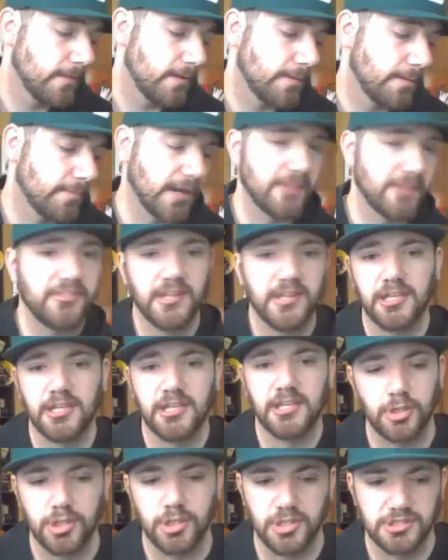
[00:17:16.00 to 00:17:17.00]
Um,
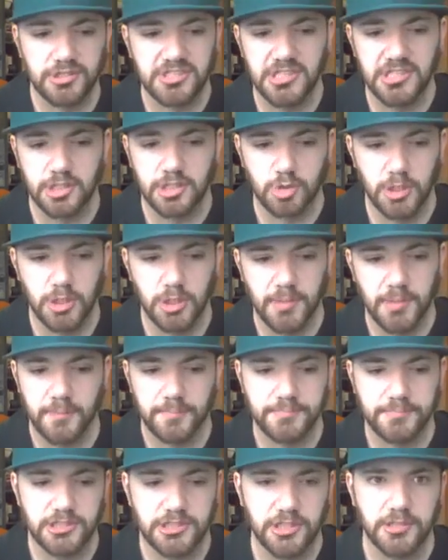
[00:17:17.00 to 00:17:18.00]
but I think
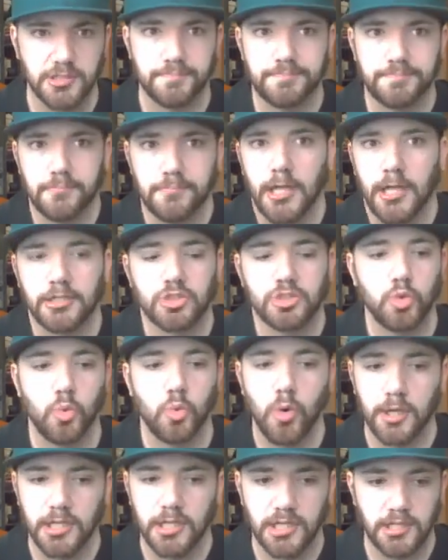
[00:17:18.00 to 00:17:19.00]
you can see it creep up
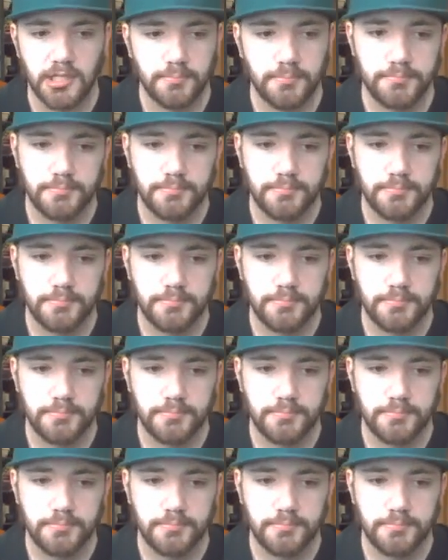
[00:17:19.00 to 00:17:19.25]
to